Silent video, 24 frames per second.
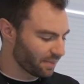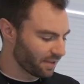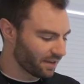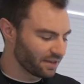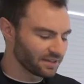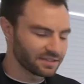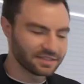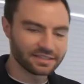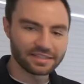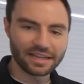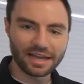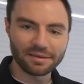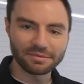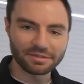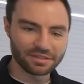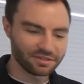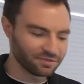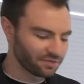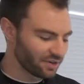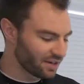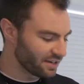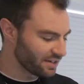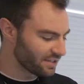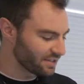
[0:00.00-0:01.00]
It snaps it
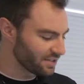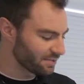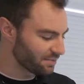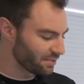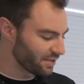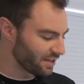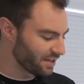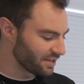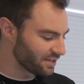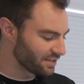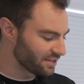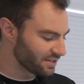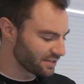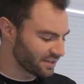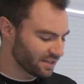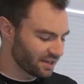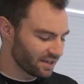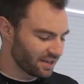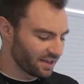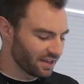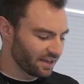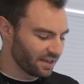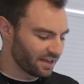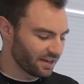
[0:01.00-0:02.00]
right into place,
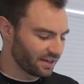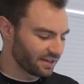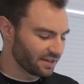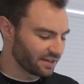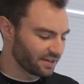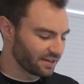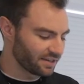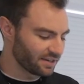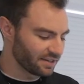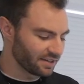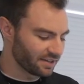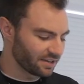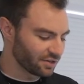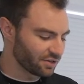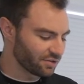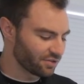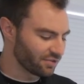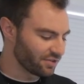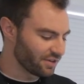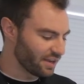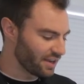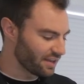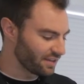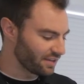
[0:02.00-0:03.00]
and I can click
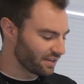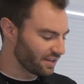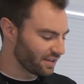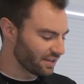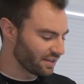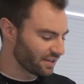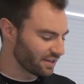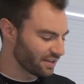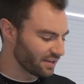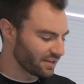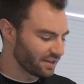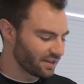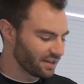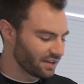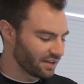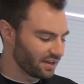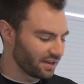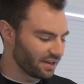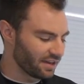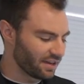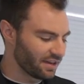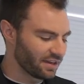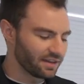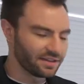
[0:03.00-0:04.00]
create link.
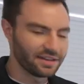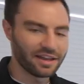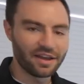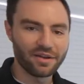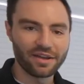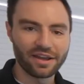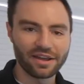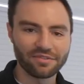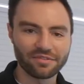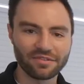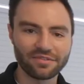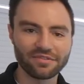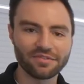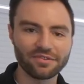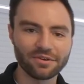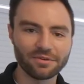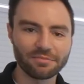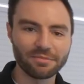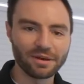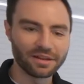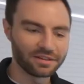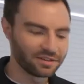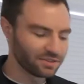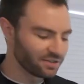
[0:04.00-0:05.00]
Now I have a full
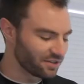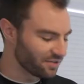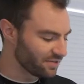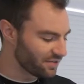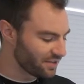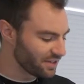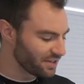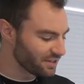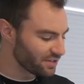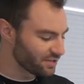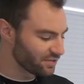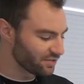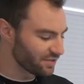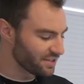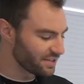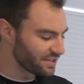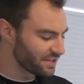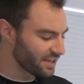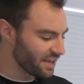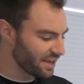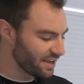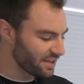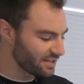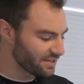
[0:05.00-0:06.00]
bundle of these three
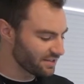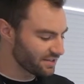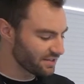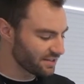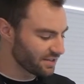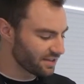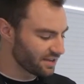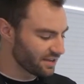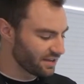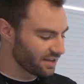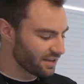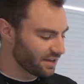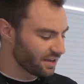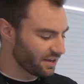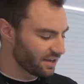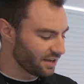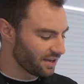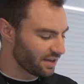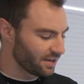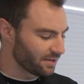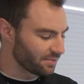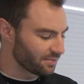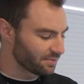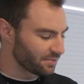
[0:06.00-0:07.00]
scans
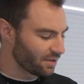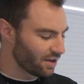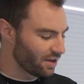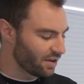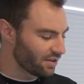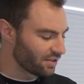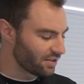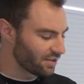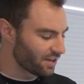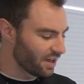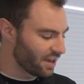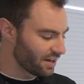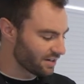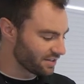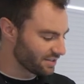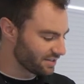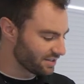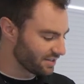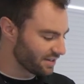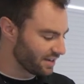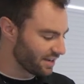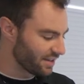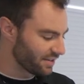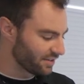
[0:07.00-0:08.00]
all locked
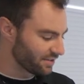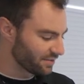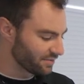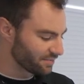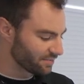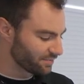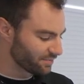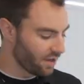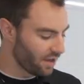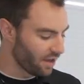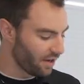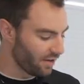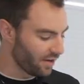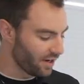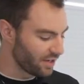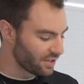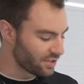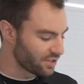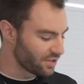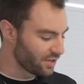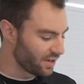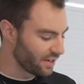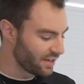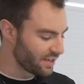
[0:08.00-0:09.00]
together. All right,
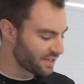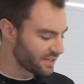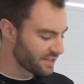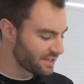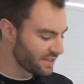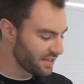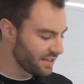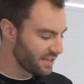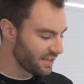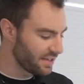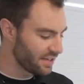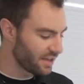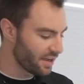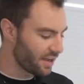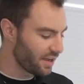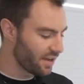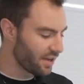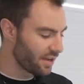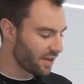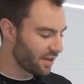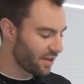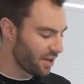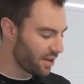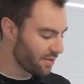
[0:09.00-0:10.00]
so I can see that
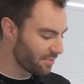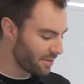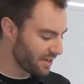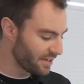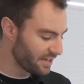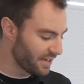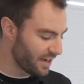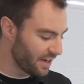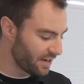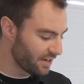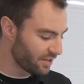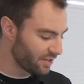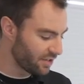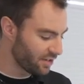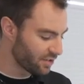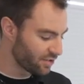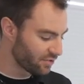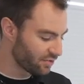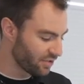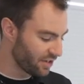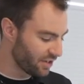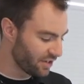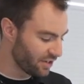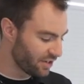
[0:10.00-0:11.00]
all my data
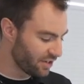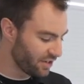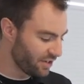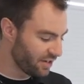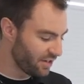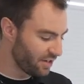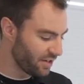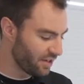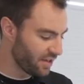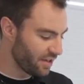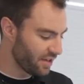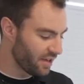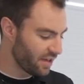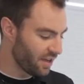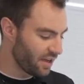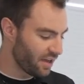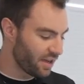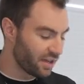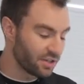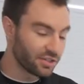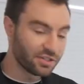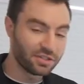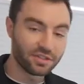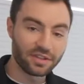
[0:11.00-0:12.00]
looks really good.
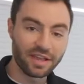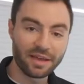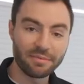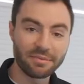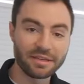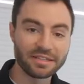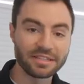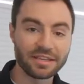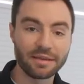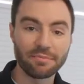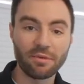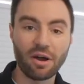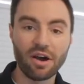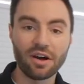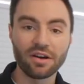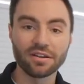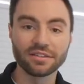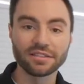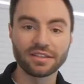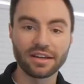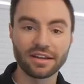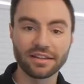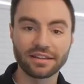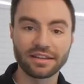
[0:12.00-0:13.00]
So that means I'm
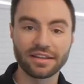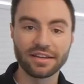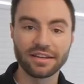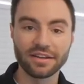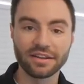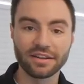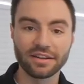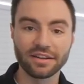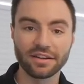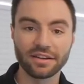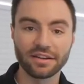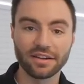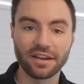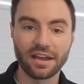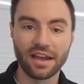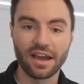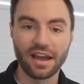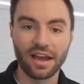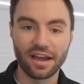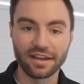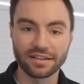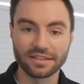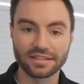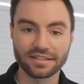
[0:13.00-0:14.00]
all done here
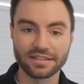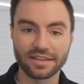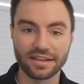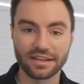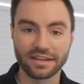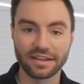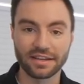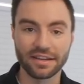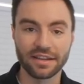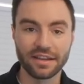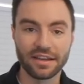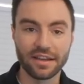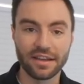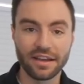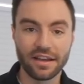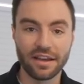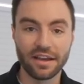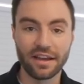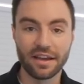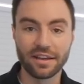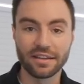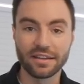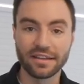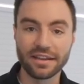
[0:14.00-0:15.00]
on site.
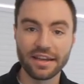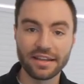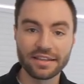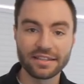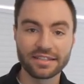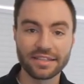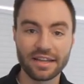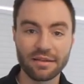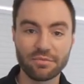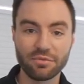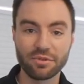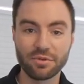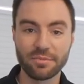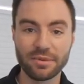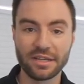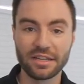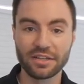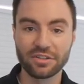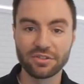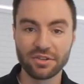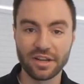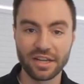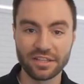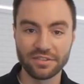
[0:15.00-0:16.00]
The next step will be
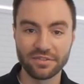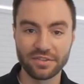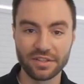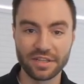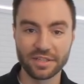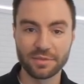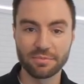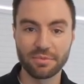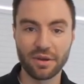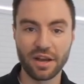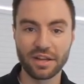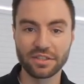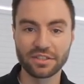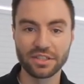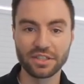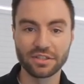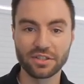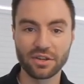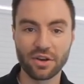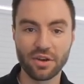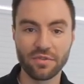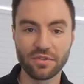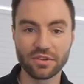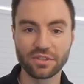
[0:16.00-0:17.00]
to transfer this
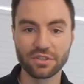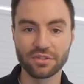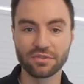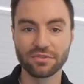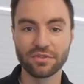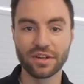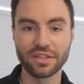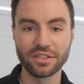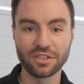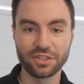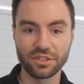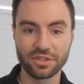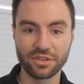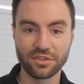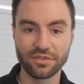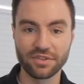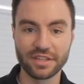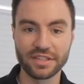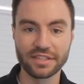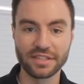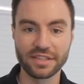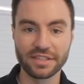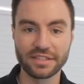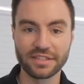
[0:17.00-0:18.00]
project over to Register
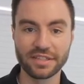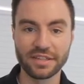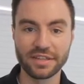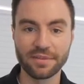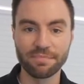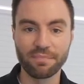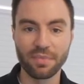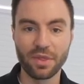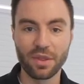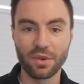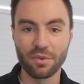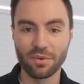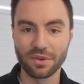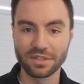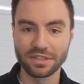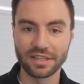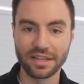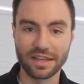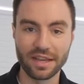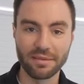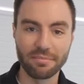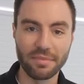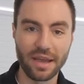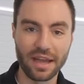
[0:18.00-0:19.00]
360 once
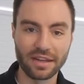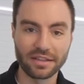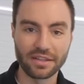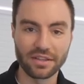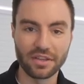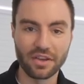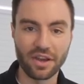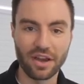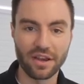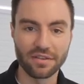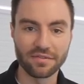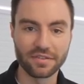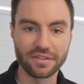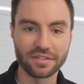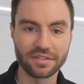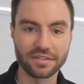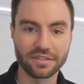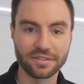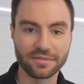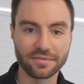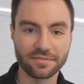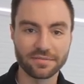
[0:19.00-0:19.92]
I get back to the office.